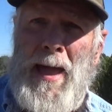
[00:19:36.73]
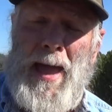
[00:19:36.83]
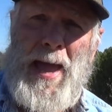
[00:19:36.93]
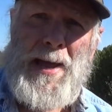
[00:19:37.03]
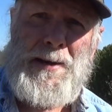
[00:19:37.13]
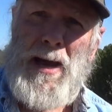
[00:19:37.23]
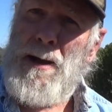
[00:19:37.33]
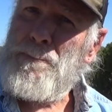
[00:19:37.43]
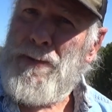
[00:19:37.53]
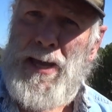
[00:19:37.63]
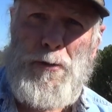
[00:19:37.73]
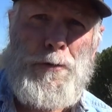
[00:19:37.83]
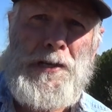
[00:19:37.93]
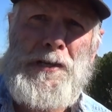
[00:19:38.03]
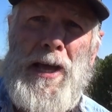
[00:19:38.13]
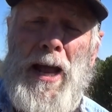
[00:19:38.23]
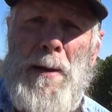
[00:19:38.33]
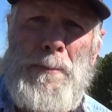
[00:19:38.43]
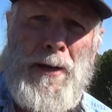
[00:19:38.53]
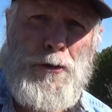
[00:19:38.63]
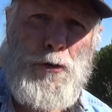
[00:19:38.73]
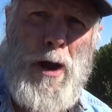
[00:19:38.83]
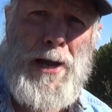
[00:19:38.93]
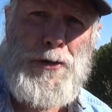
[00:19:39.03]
and get reset up and try